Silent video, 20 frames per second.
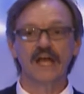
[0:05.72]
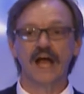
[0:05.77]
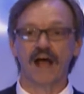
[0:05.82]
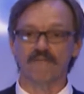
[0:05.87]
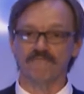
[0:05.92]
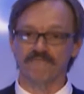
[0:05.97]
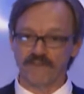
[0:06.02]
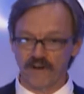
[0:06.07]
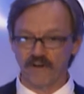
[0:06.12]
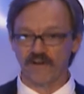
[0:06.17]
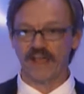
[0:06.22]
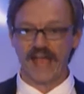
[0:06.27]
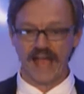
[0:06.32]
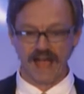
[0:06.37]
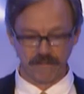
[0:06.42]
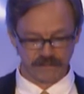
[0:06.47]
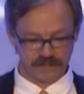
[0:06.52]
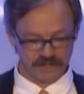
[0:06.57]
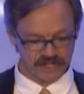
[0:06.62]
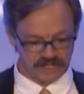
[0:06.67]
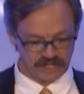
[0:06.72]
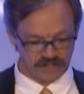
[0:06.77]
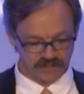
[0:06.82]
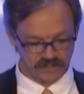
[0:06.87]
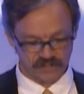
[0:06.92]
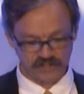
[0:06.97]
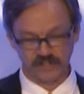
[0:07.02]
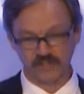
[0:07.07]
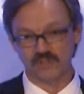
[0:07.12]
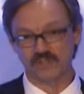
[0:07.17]
I'm very happy to
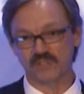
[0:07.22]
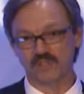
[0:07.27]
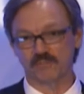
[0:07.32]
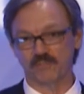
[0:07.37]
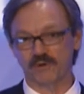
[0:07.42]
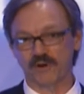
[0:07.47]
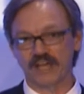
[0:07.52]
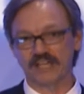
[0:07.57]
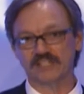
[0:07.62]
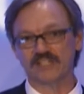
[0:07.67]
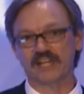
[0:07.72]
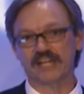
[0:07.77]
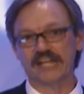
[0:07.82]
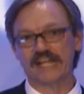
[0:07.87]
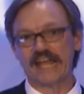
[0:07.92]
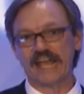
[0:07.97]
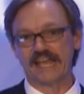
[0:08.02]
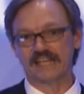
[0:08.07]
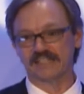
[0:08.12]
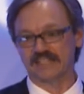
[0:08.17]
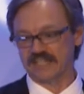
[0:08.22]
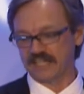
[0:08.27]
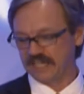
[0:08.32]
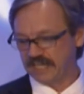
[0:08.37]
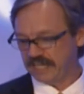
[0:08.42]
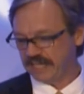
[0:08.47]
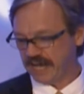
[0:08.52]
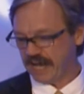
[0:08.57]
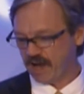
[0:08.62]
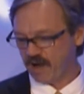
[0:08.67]
introduce the President and
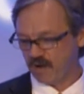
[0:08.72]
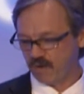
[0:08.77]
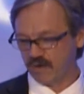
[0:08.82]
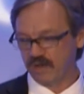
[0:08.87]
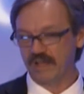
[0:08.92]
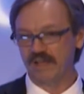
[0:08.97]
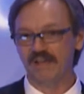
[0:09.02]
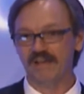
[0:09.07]
CEO